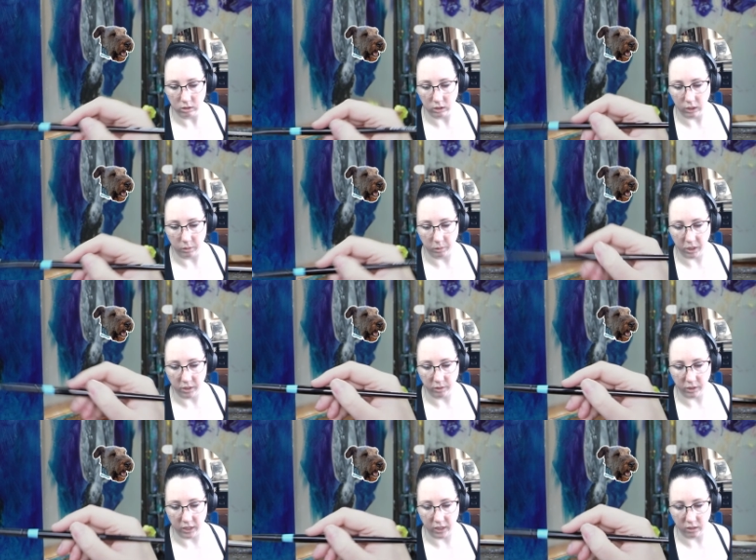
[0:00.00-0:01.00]
I'm kind of
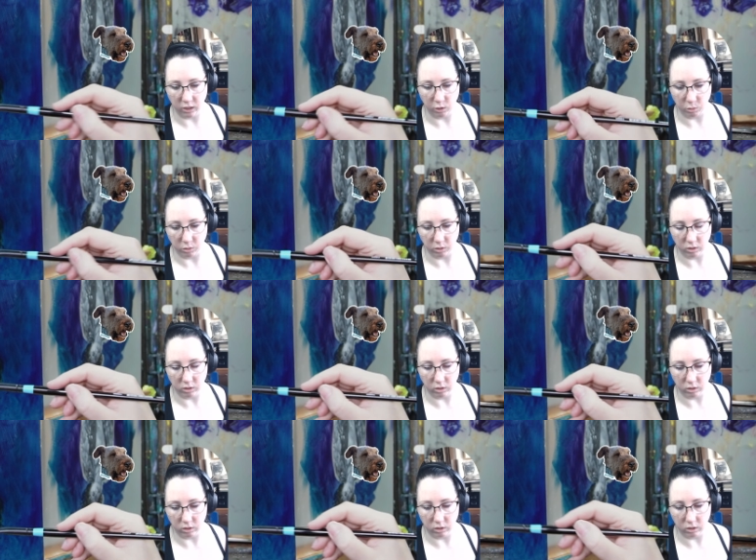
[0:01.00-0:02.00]
glad in
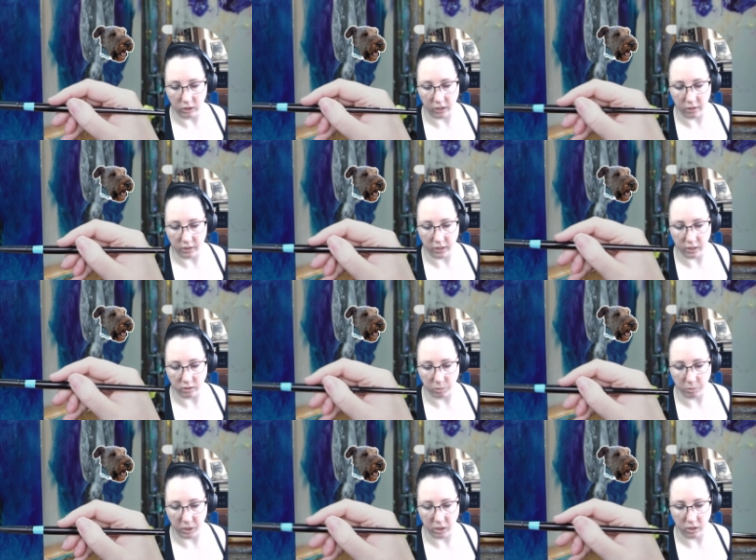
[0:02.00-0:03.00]
the current house I'm
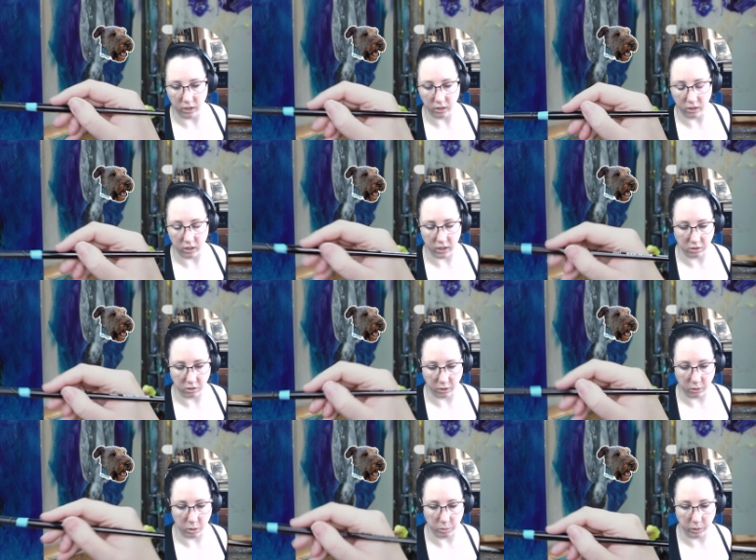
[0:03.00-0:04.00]
in and the house I
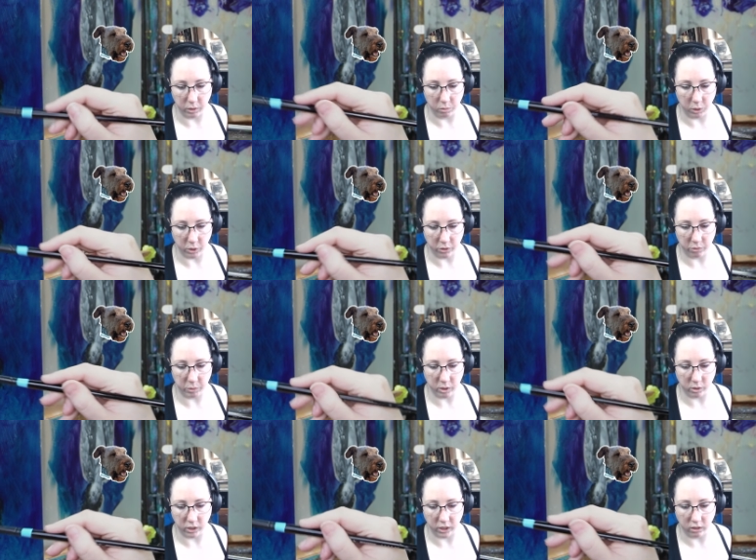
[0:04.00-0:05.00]
grew up in, both have been
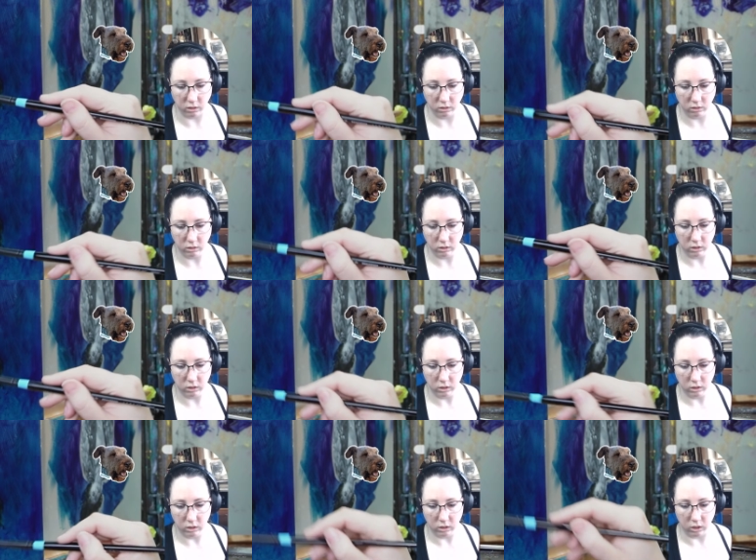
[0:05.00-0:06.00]
on a hill.
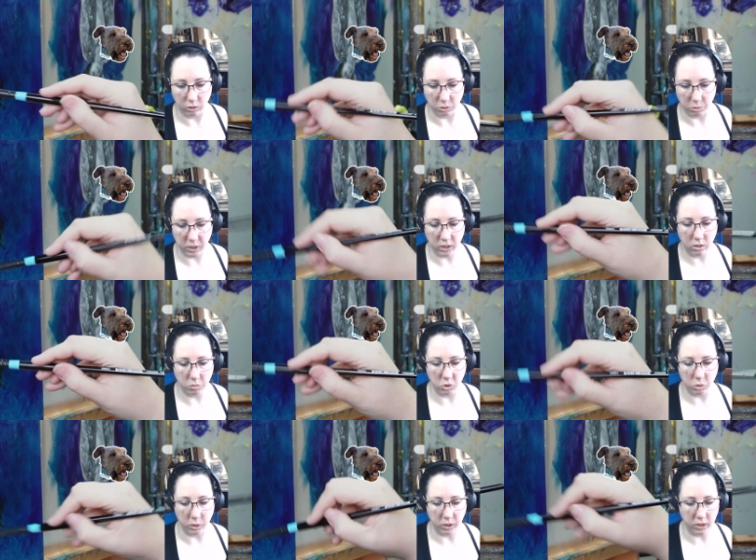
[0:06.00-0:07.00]
I was mainly more
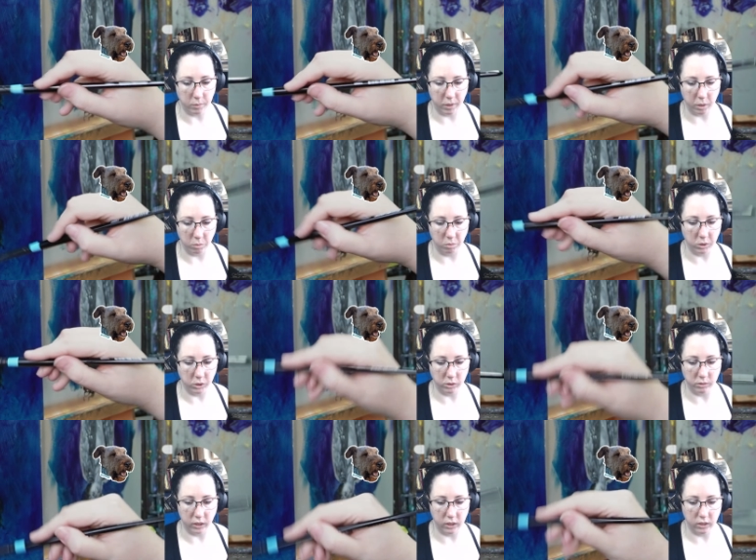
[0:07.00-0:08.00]
worried about
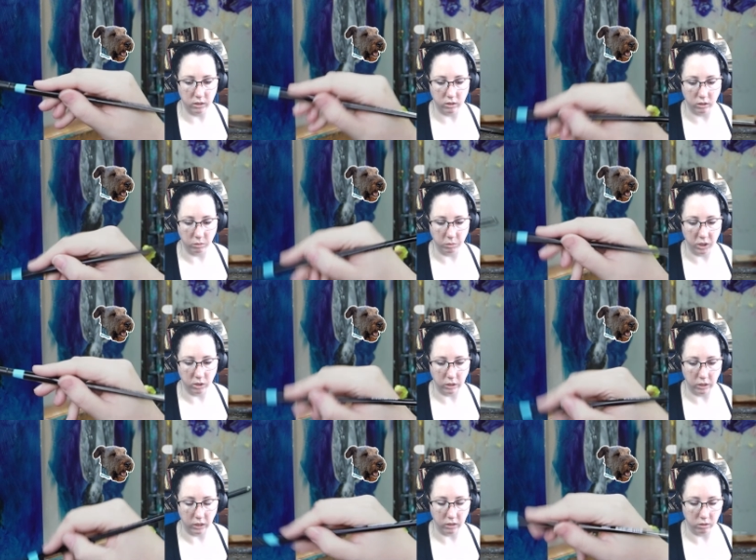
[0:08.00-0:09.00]
bushfires in my old
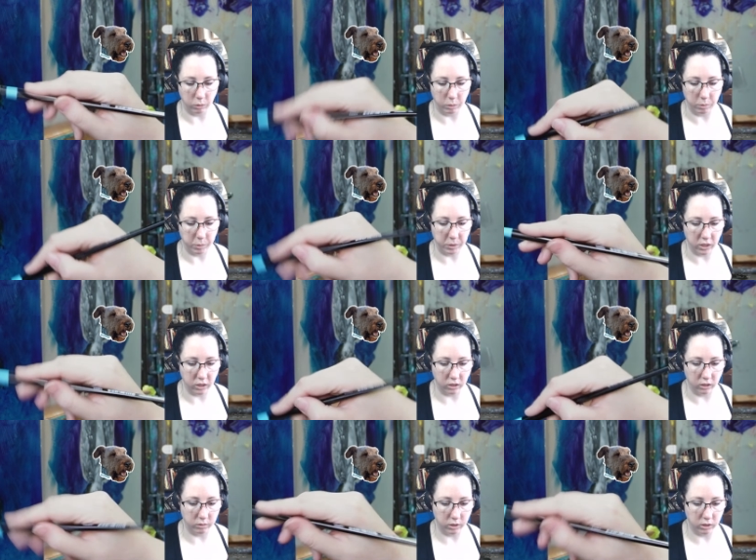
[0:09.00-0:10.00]
house where Mum and Dad
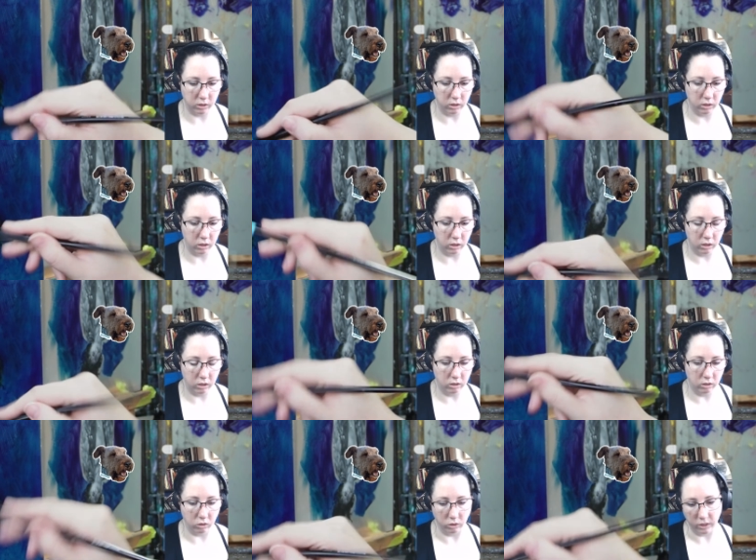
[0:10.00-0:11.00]
left,
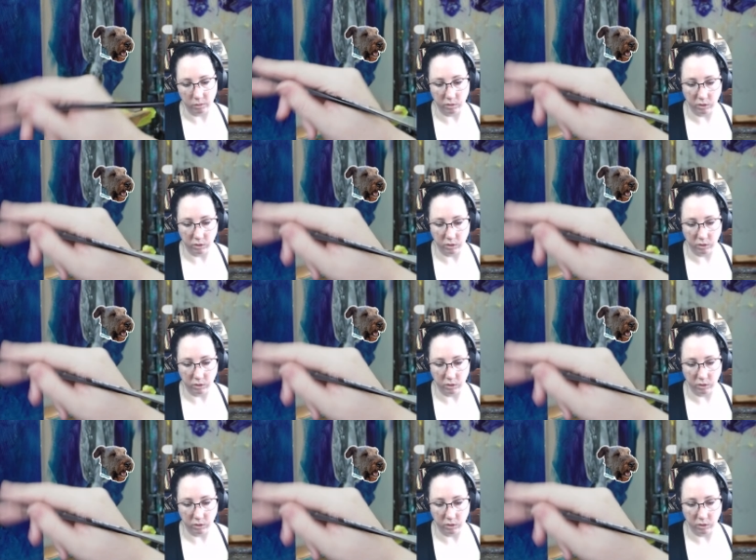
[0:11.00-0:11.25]
or live,